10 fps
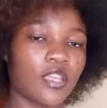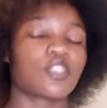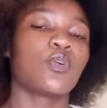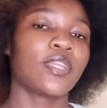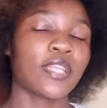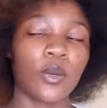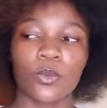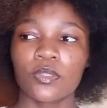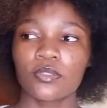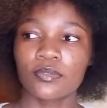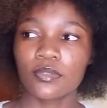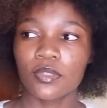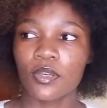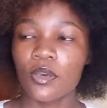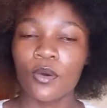going down.
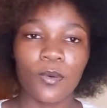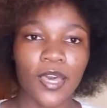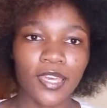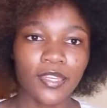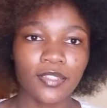Why?